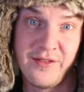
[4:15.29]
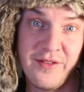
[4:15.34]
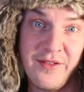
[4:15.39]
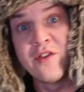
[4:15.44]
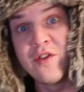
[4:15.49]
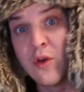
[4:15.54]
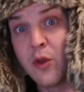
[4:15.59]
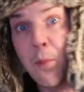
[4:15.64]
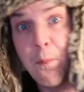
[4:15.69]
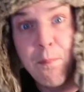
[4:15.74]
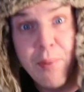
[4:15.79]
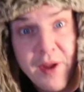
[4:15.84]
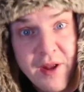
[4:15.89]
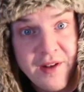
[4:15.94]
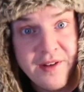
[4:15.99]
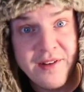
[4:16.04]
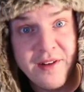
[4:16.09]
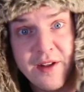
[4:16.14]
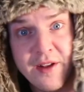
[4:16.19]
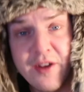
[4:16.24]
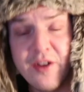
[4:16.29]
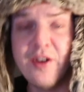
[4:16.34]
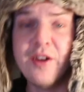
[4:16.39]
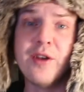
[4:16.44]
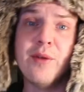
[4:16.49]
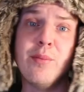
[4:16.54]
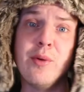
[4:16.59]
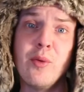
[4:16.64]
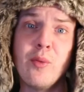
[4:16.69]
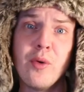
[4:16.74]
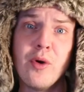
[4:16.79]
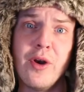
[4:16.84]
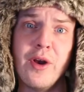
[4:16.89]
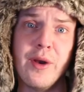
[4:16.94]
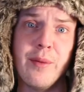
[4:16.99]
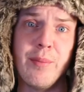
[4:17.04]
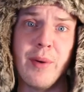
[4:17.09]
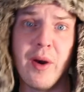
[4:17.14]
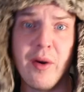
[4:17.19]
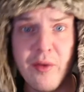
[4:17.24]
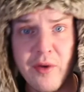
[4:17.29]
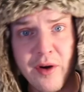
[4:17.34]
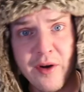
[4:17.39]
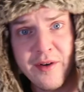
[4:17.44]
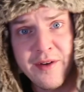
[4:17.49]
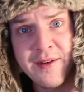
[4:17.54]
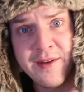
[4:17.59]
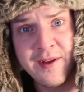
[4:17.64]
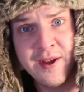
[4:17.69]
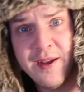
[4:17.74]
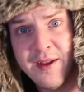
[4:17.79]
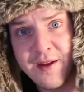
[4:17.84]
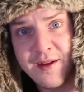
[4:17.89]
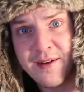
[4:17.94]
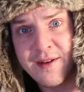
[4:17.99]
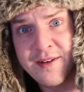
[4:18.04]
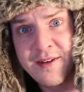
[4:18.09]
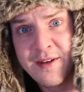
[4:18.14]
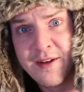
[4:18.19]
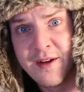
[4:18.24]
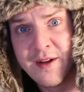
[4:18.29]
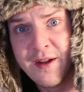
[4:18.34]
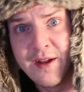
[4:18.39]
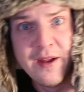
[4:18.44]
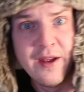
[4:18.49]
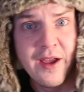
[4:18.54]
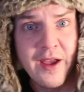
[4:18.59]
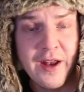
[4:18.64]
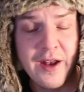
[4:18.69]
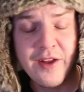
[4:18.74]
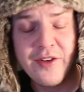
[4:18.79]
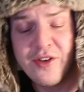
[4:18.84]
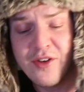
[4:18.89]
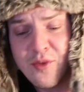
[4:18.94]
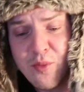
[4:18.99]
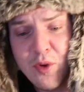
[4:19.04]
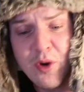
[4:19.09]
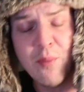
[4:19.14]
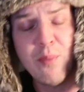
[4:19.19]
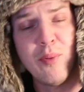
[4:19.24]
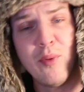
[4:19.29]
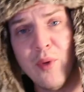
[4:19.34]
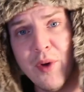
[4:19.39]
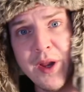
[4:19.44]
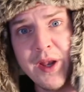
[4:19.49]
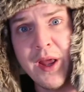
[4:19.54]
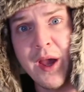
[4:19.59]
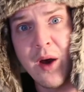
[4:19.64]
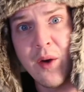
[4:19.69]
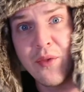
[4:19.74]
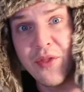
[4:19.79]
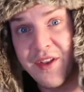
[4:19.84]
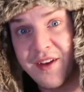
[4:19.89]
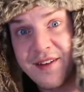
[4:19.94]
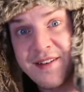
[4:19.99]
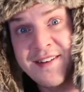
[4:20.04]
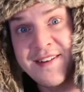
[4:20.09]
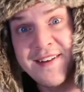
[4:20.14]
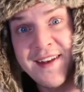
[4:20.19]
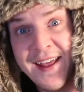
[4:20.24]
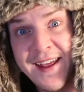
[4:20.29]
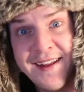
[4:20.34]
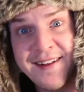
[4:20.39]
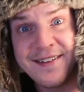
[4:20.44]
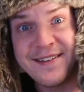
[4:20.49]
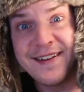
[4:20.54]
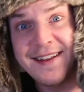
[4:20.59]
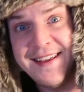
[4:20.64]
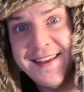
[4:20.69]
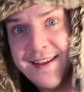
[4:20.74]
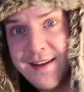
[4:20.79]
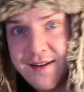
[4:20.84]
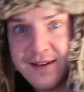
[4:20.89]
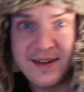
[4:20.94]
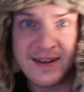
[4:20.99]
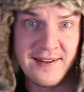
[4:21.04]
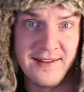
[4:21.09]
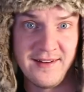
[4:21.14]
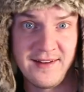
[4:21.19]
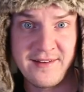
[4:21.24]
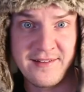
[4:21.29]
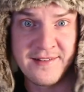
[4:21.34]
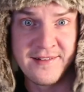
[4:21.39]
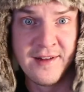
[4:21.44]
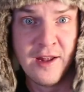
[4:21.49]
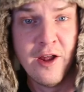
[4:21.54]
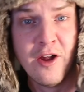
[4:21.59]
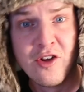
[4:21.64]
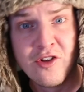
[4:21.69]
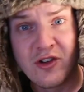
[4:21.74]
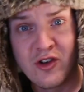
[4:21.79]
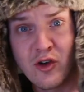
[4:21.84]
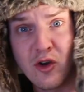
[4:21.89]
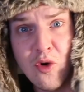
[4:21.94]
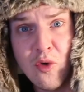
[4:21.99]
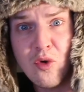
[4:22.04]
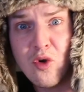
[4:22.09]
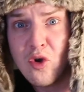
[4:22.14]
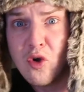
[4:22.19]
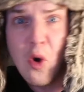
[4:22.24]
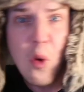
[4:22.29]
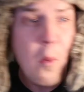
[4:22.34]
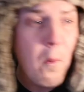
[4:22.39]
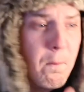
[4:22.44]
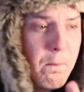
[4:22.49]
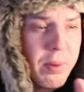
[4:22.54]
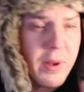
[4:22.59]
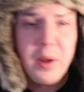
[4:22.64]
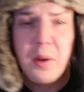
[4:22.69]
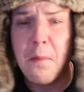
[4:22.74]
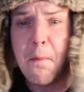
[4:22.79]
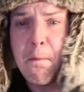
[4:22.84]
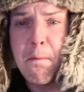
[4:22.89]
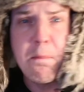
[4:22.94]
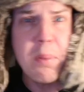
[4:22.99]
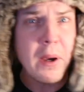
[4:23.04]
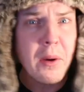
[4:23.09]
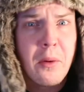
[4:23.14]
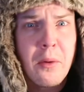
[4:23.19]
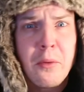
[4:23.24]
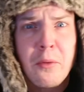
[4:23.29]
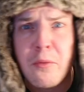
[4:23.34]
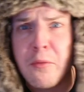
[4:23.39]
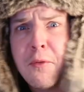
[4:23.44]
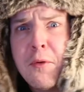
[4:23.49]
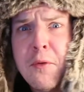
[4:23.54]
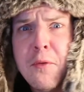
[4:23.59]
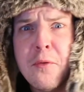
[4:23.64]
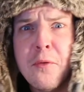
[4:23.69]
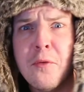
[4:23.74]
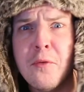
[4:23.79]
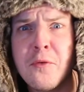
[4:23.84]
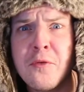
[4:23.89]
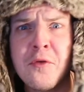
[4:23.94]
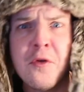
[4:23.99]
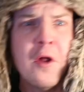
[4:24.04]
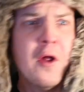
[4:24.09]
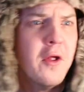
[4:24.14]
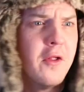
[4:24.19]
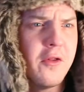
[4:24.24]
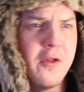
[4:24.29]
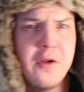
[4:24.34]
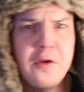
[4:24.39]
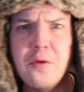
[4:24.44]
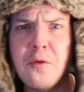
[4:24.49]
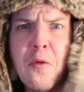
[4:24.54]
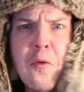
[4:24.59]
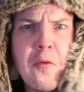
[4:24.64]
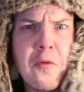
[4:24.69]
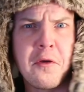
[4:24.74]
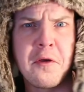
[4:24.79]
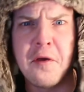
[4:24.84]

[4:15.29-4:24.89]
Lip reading: So the biggest thing you need to be worried about are ticks. And I just want to point out that snakes eat ticks. So don't go being Bear Grylls, then you're gonna